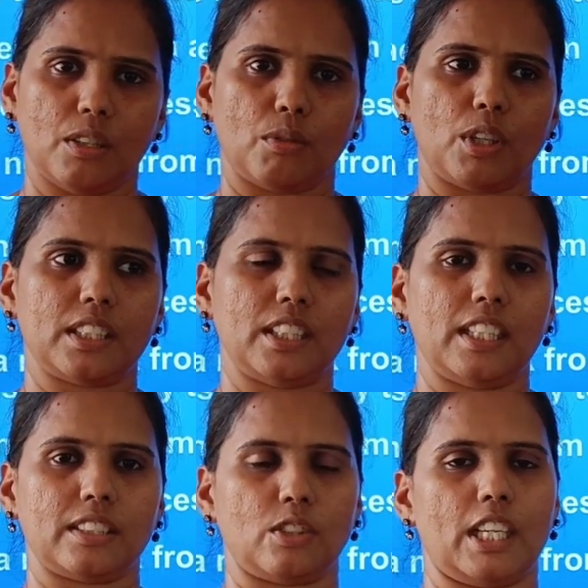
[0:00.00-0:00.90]
what
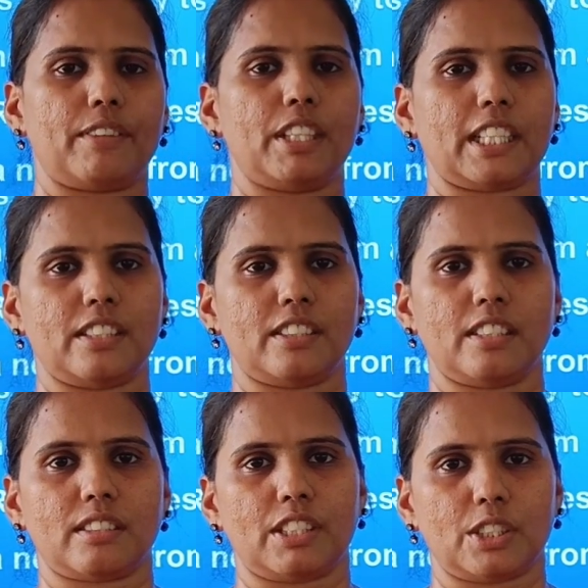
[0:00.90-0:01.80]
the network
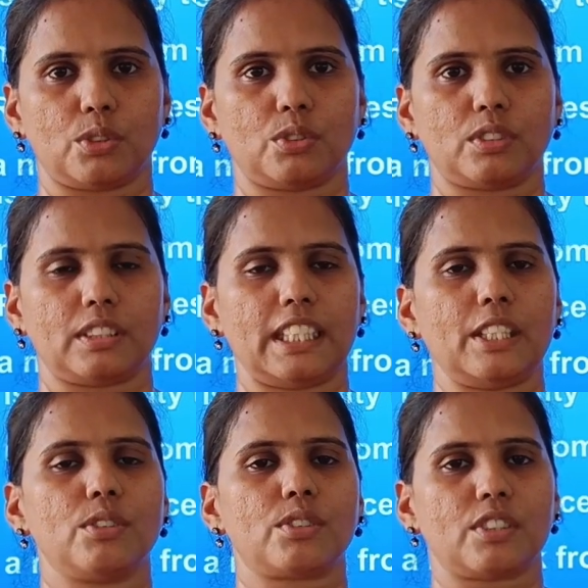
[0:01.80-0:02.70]
engineers will do,
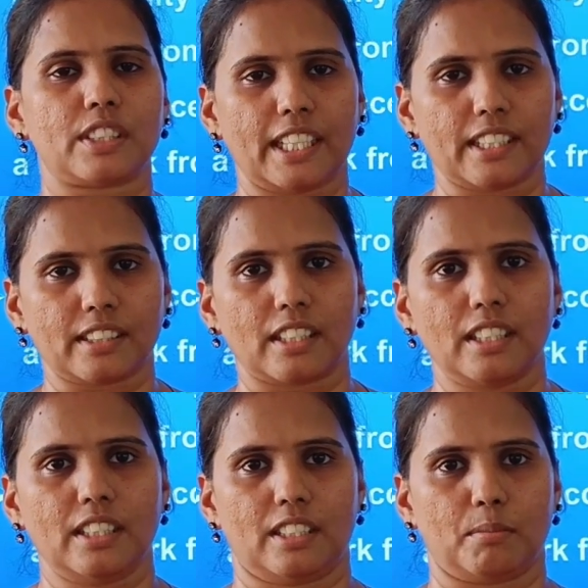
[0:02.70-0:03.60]
they used to take the
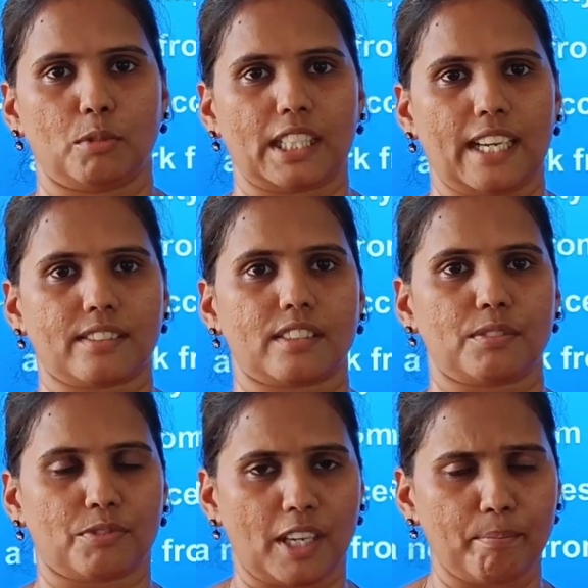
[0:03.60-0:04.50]
remote access
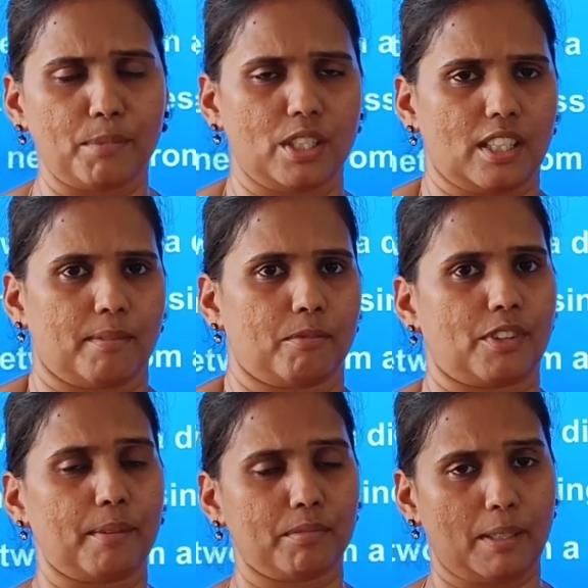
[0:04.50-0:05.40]
from
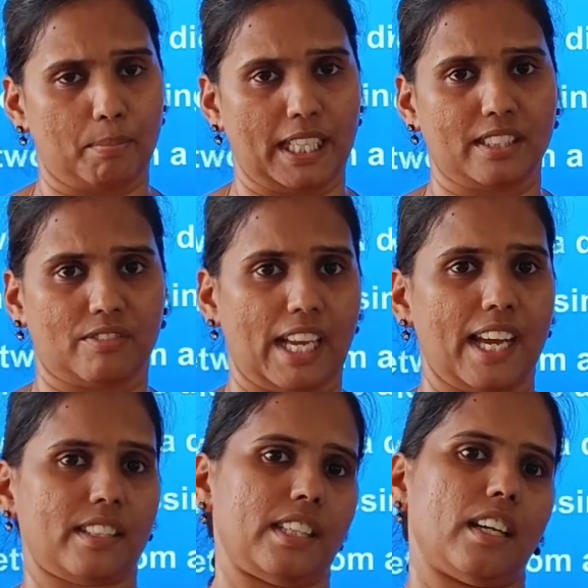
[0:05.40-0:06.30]
the place
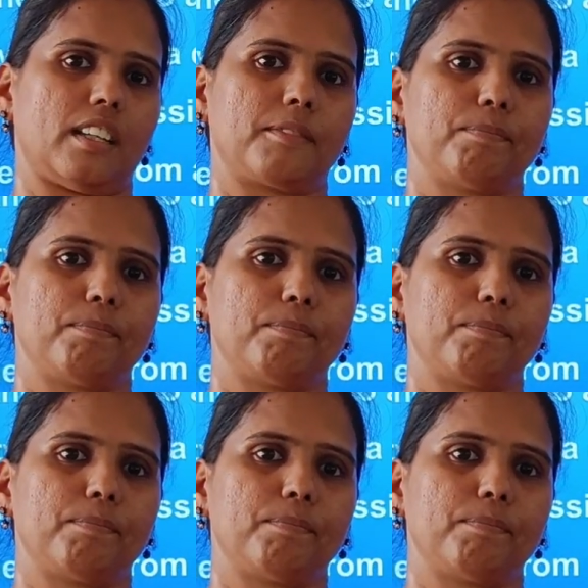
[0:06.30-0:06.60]
where they are.